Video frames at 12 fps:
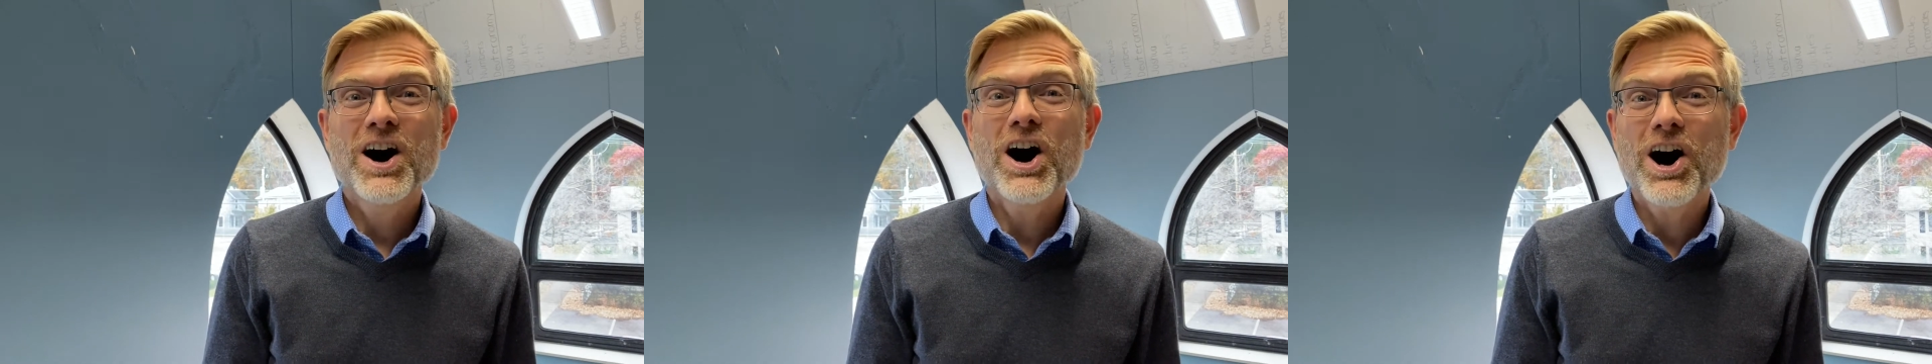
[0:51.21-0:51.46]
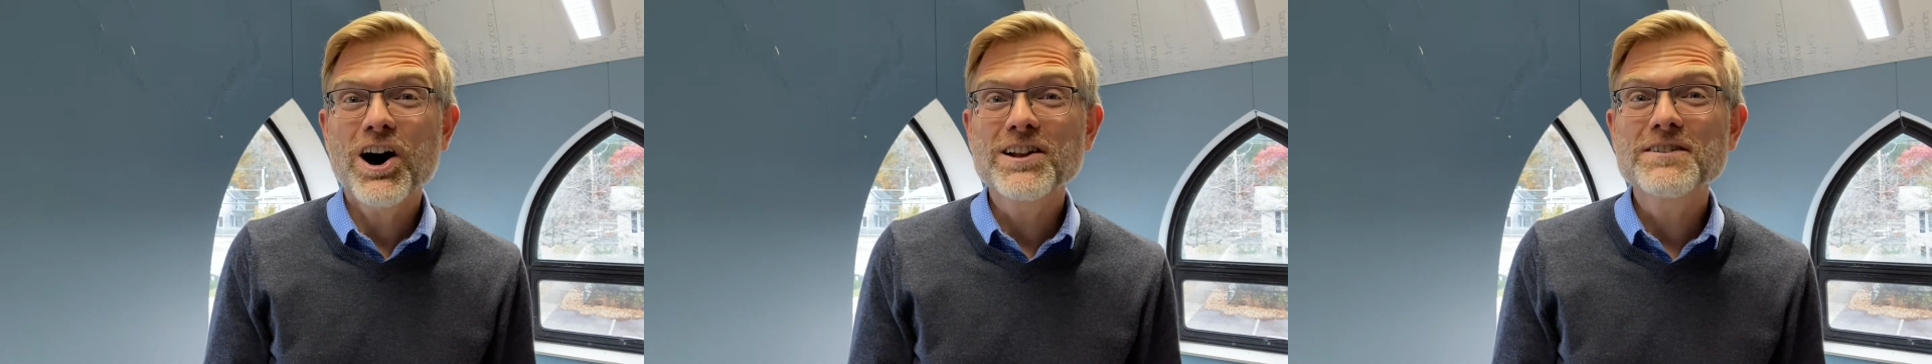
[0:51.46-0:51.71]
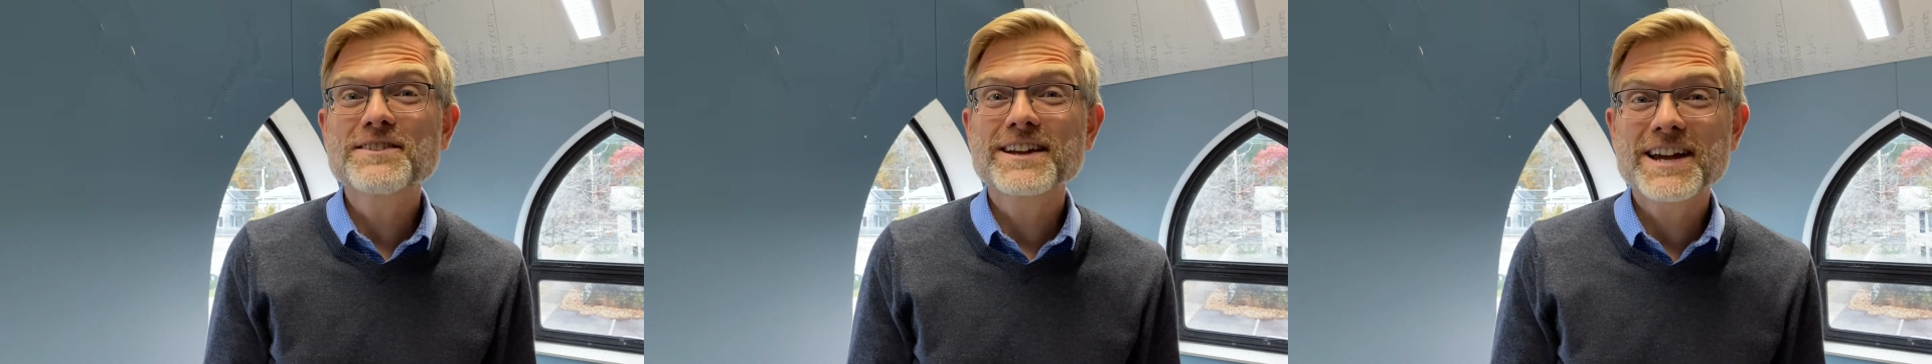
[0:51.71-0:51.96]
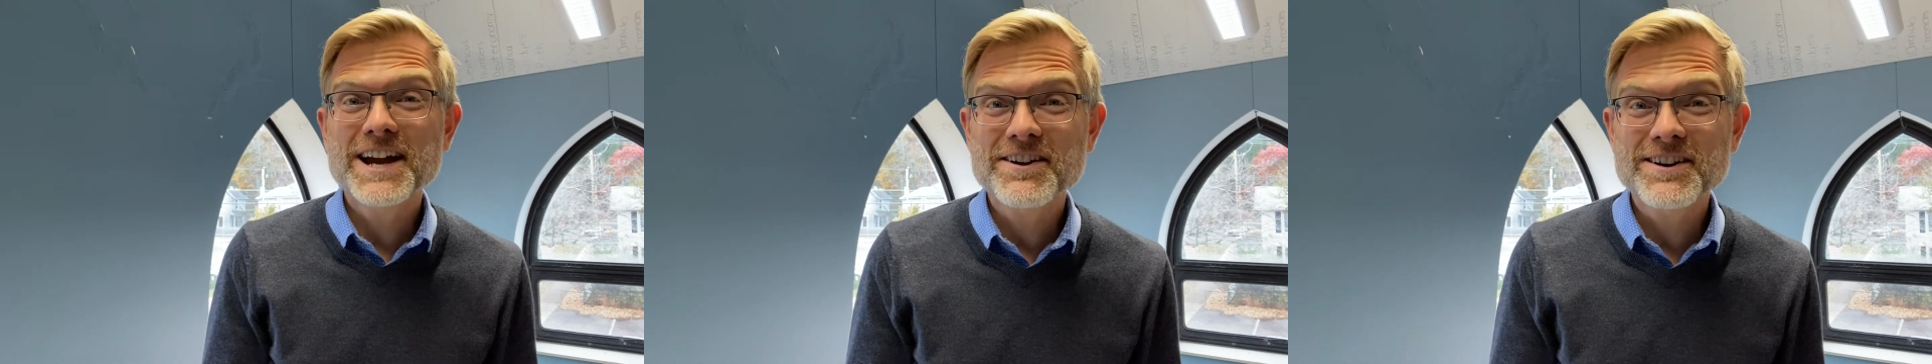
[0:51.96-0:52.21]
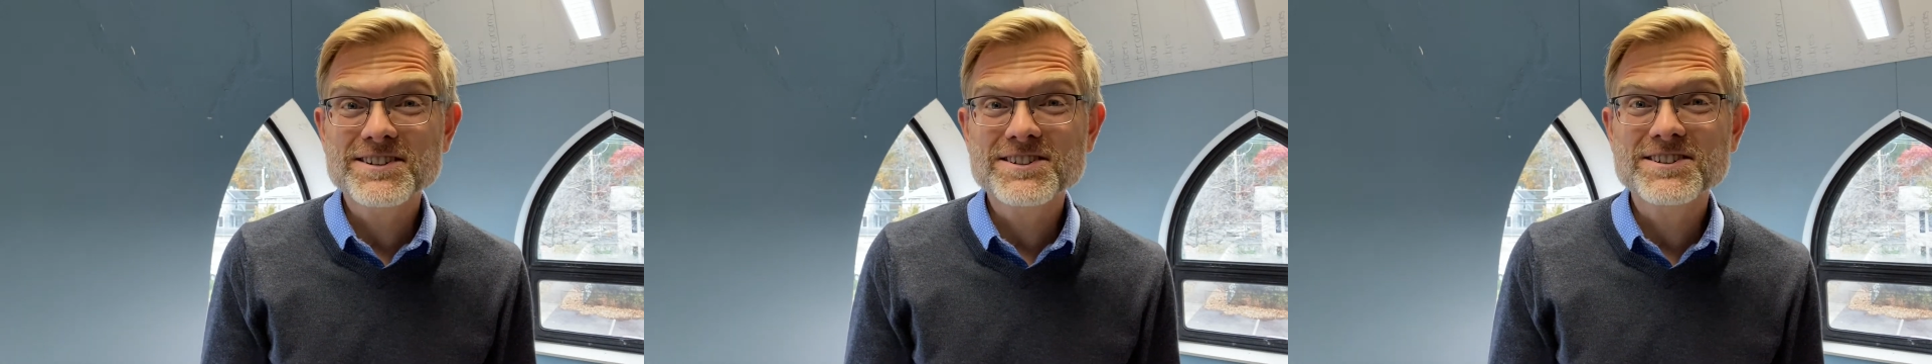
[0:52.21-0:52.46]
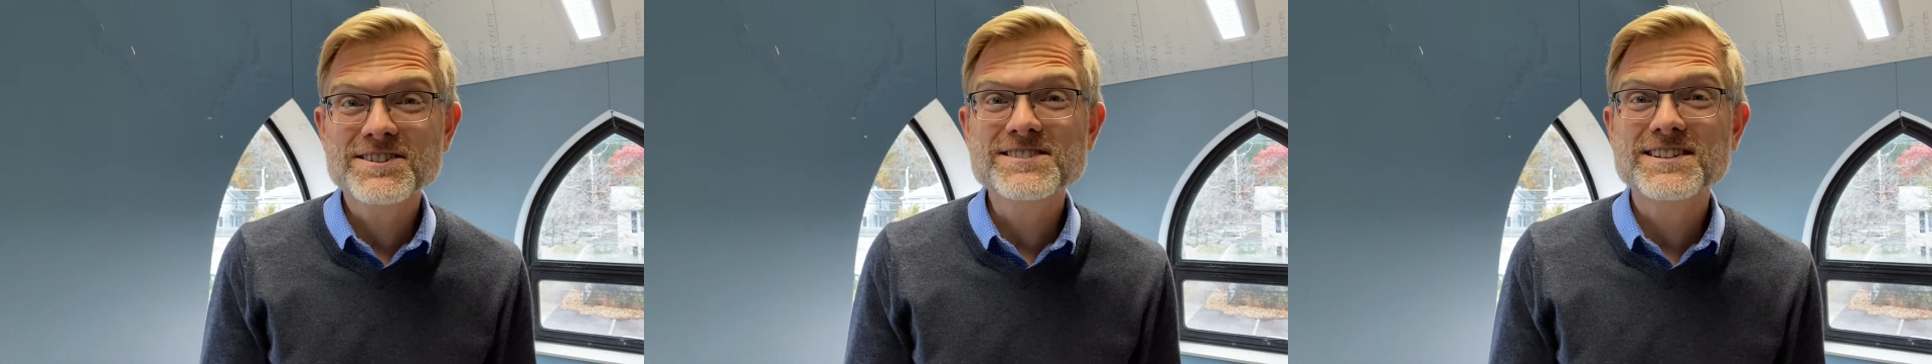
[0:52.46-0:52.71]
all of the
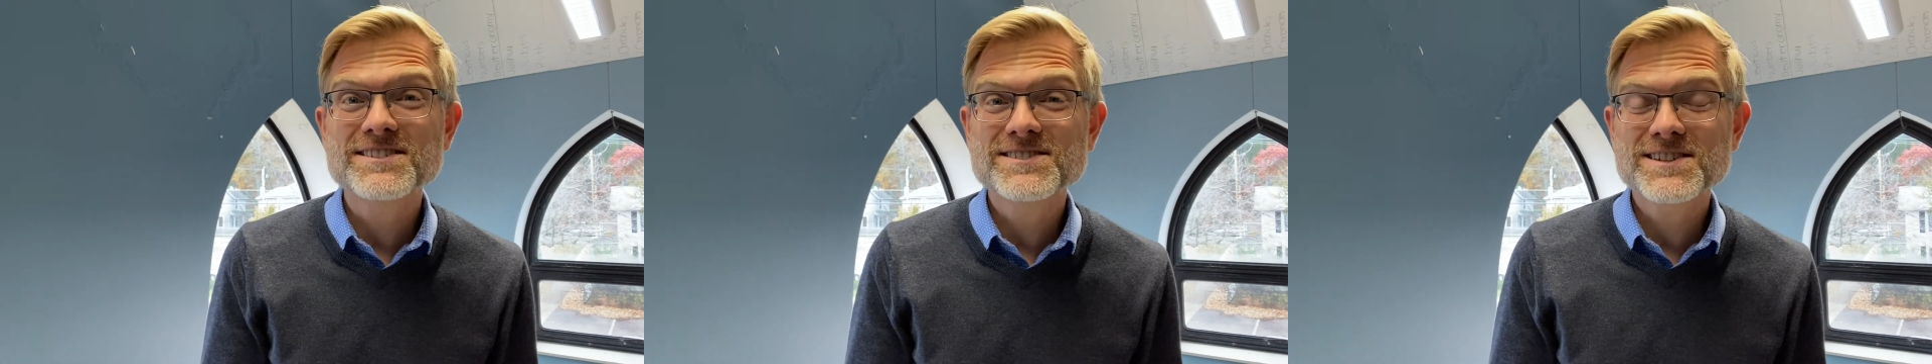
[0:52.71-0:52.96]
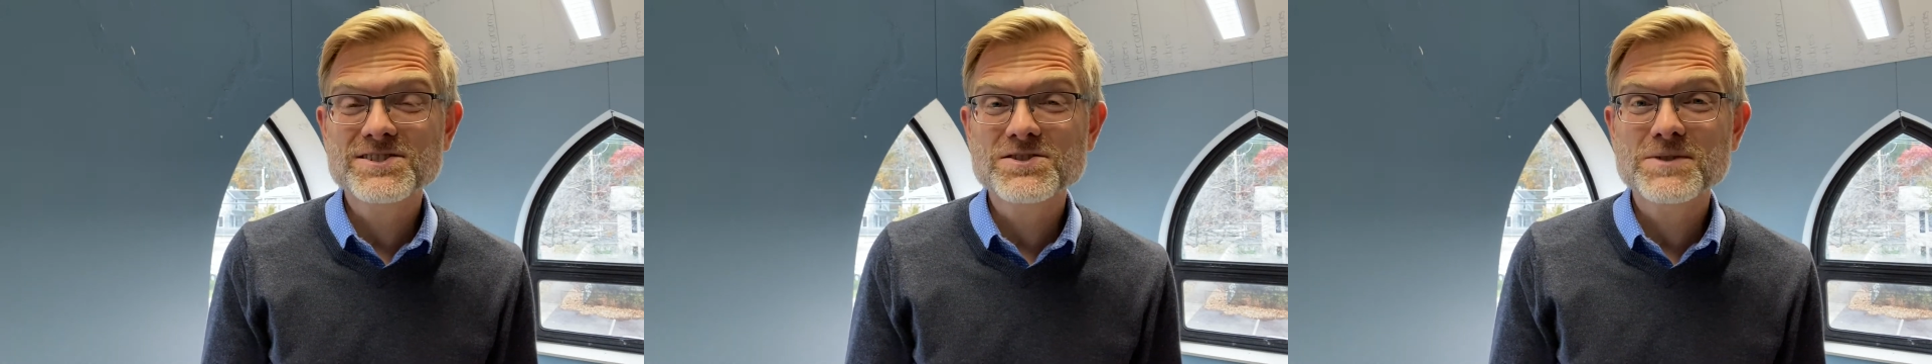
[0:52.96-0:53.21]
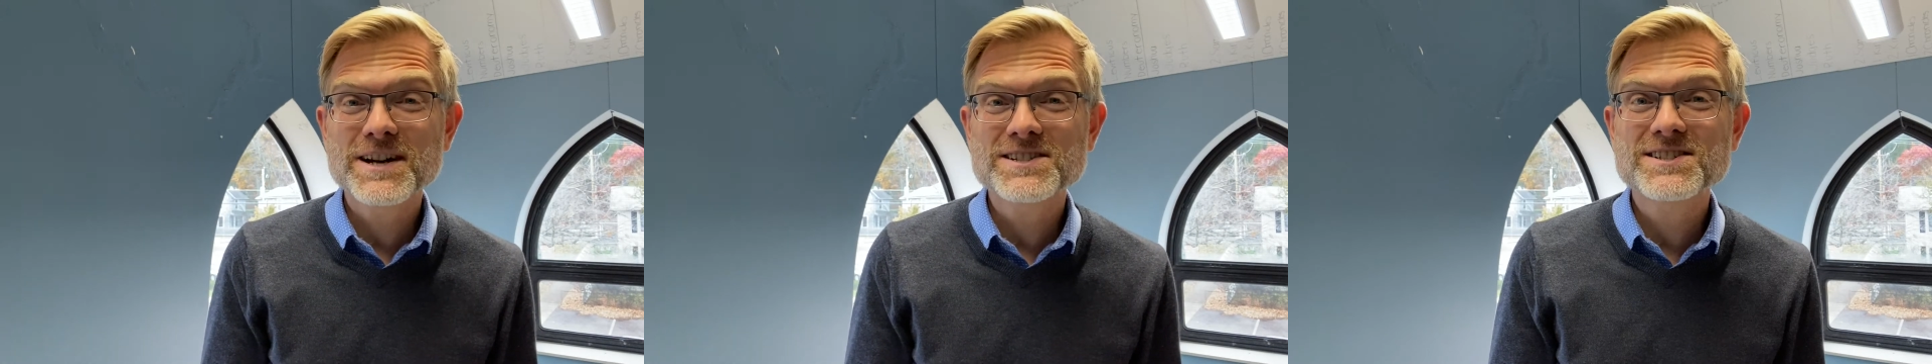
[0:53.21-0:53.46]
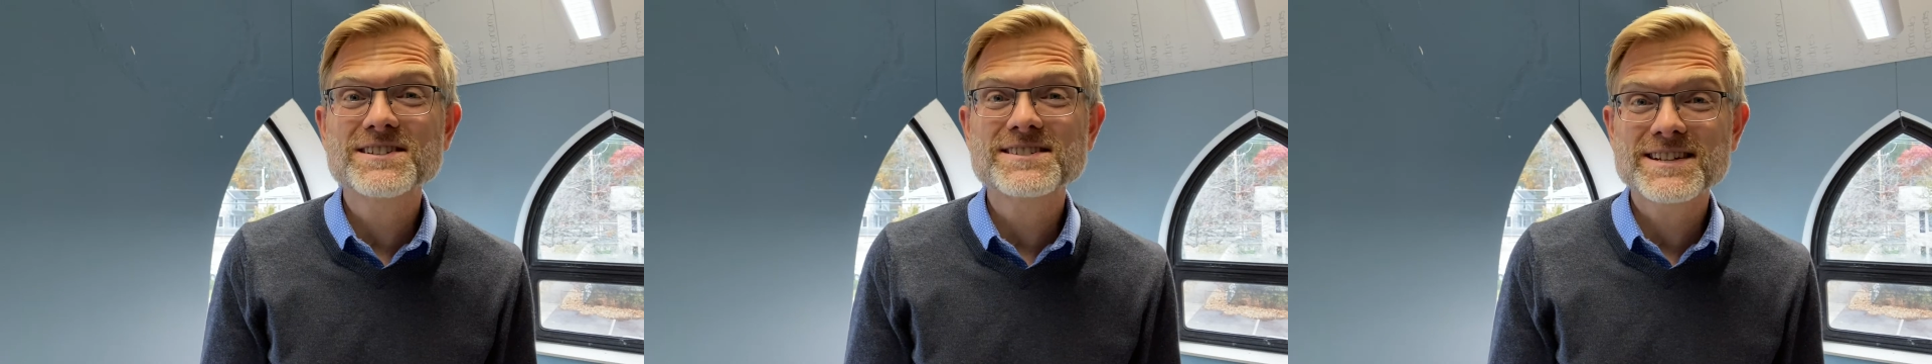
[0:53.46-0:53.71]
characters and situations